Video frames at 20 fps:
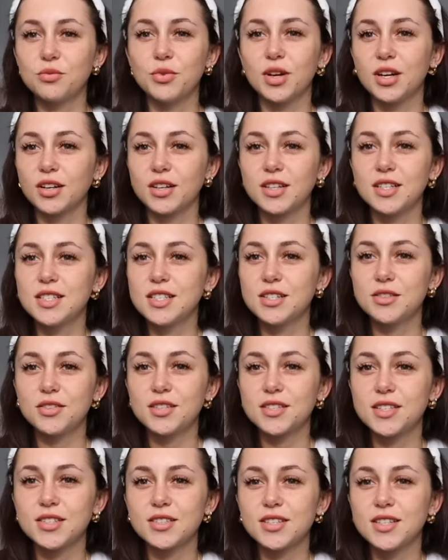want to continue
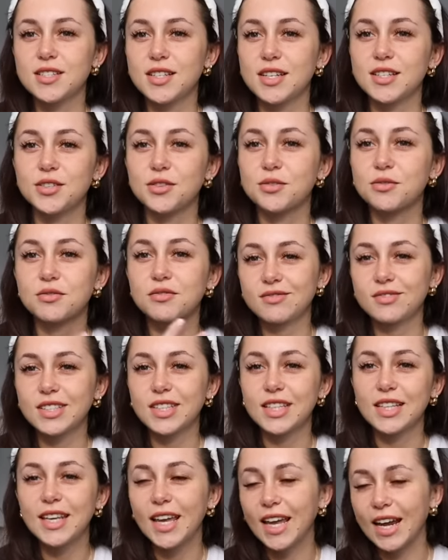the series. I don't
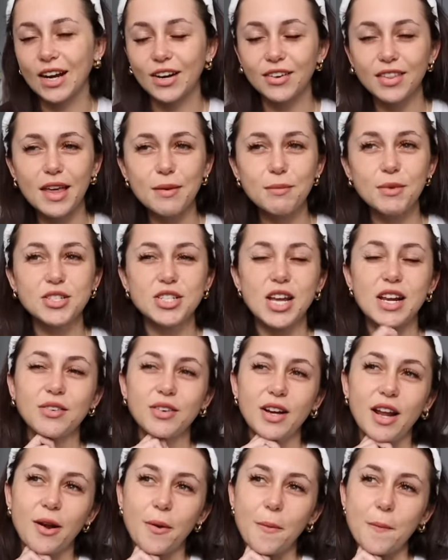really care that much. I
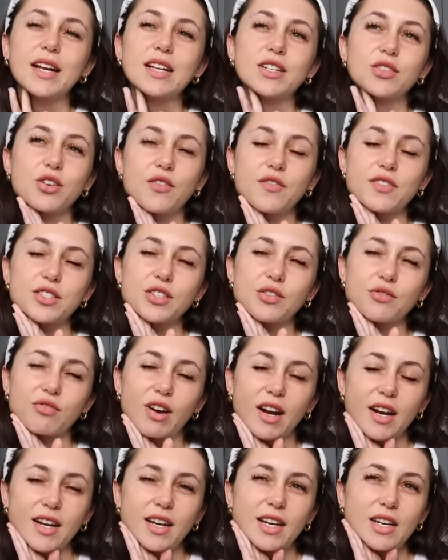don't know. And I don't know if it's the
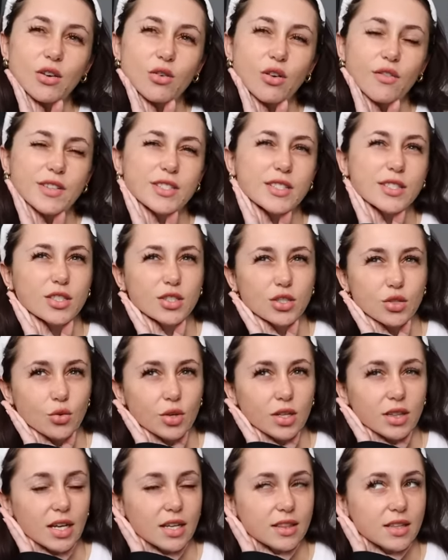writing or if it's the
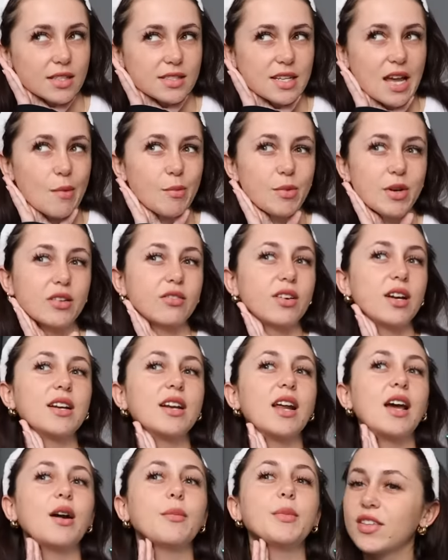storyline that's happening right
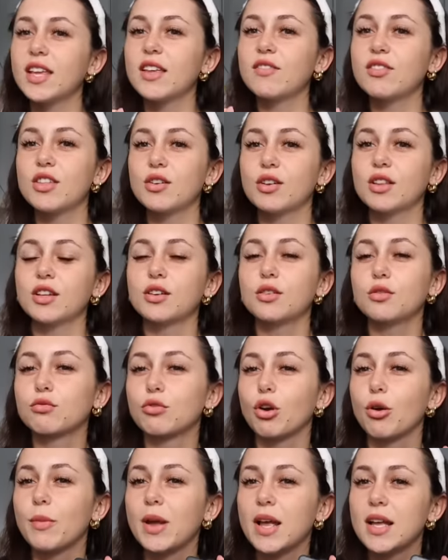now. I feel like the little
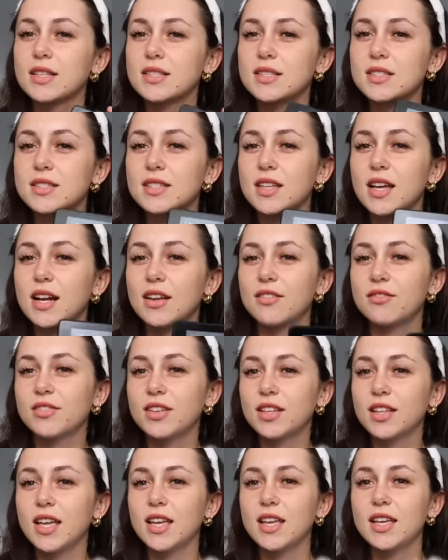romance that I
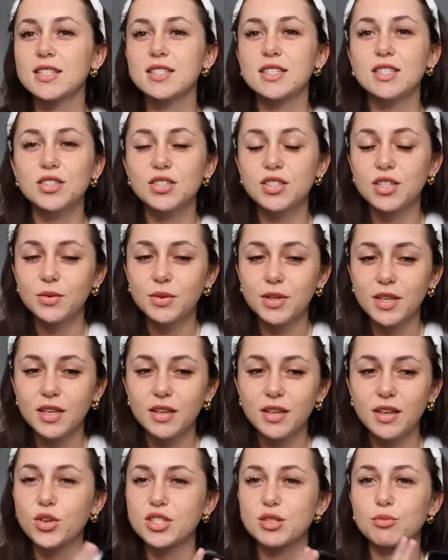feel like is
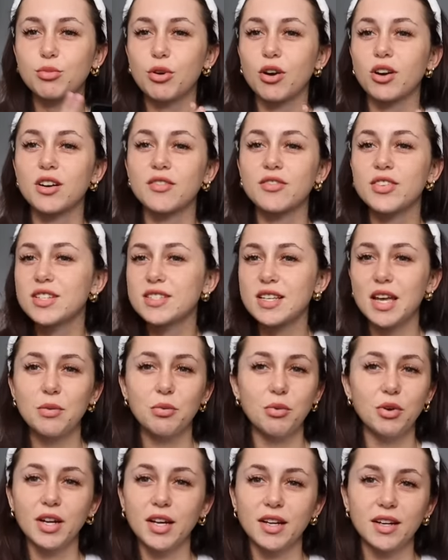ensuing wasn't part of this, I
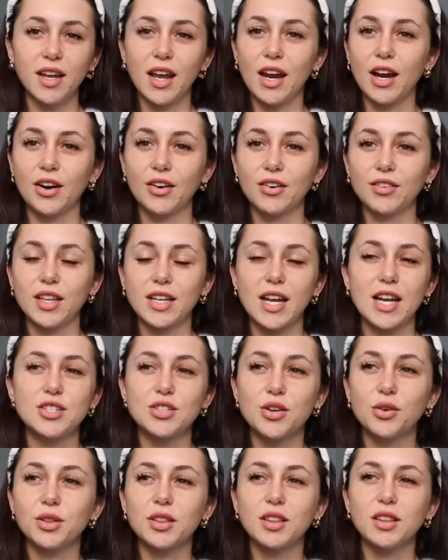wouldn't care. Like I
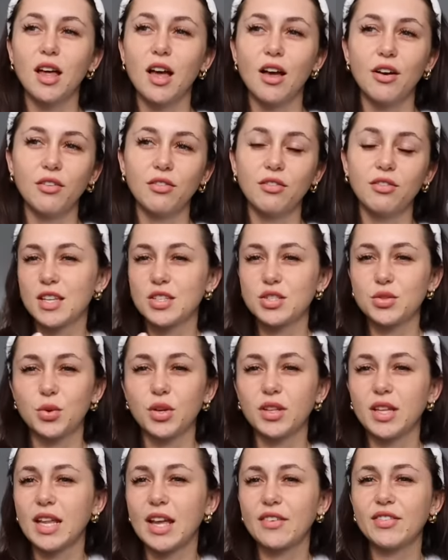don't love the
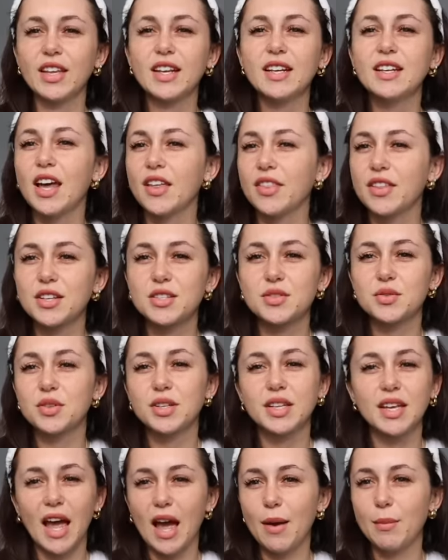storyline. I feel like nothing's
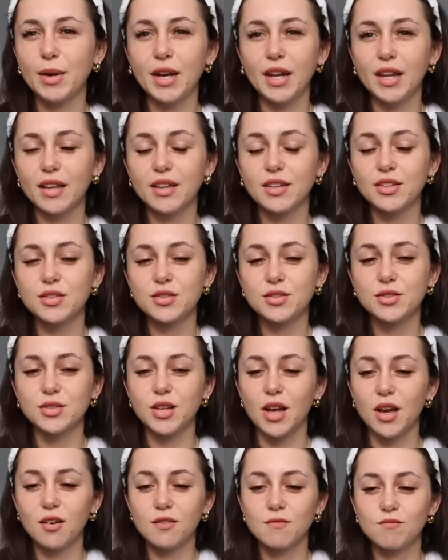really happening.
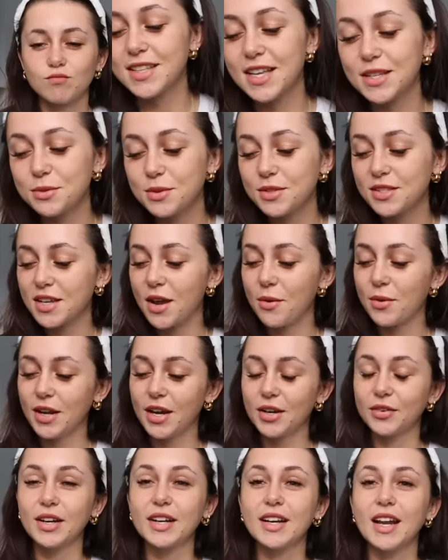So that's what's going
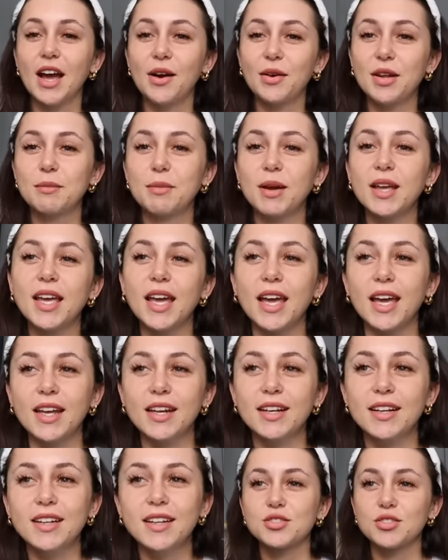on right now in my
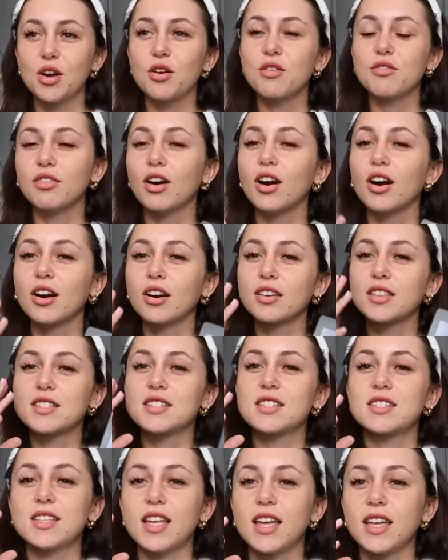head. So far,
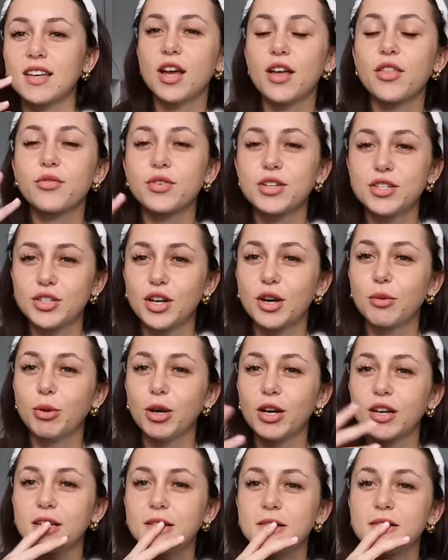this is like a three-star
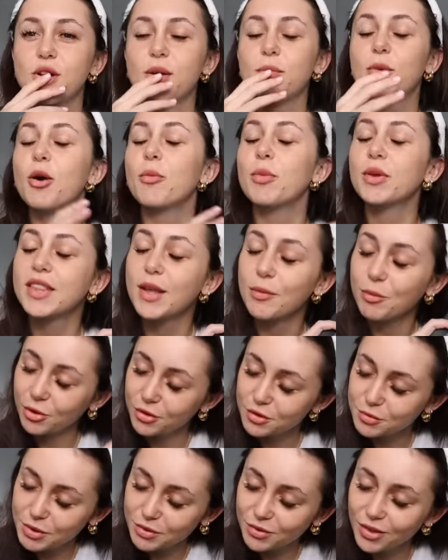book. So I'm hoping that
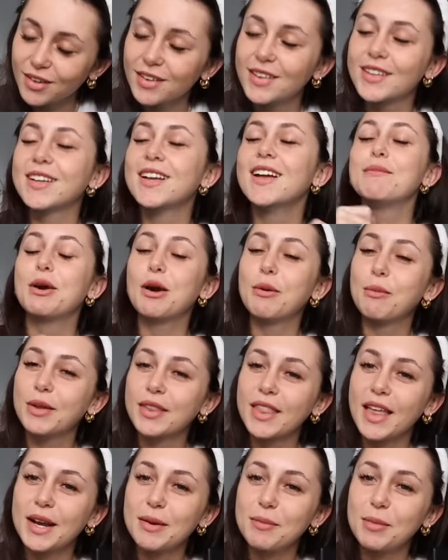proves me wrong. I'm hoping
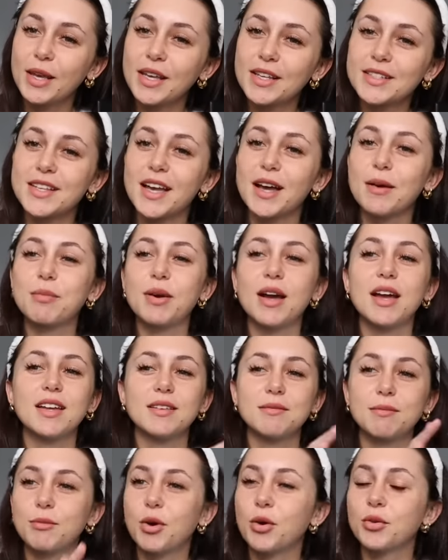that it picks up.
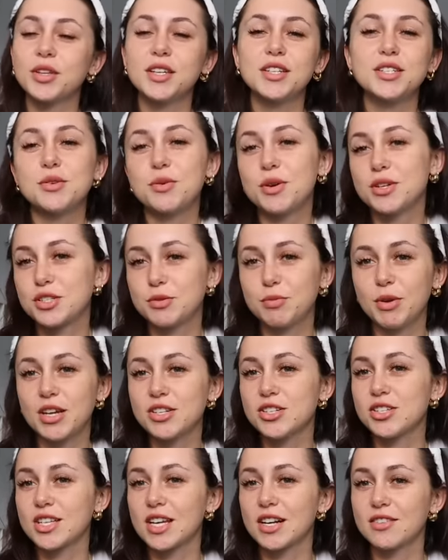I'm only 200
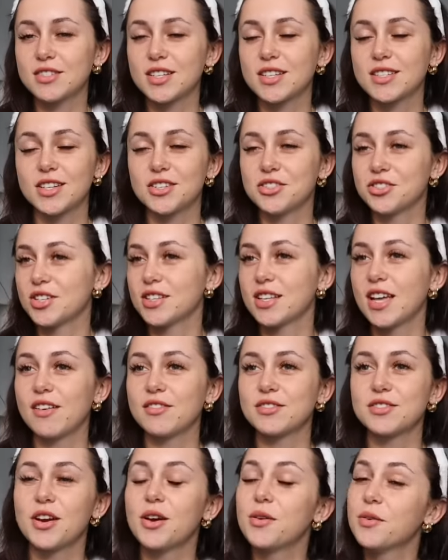pages out of 600
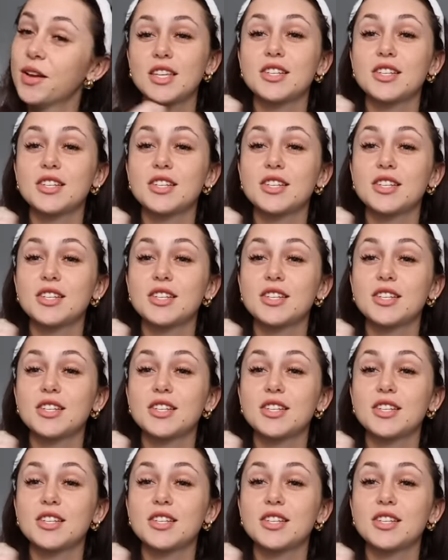left. So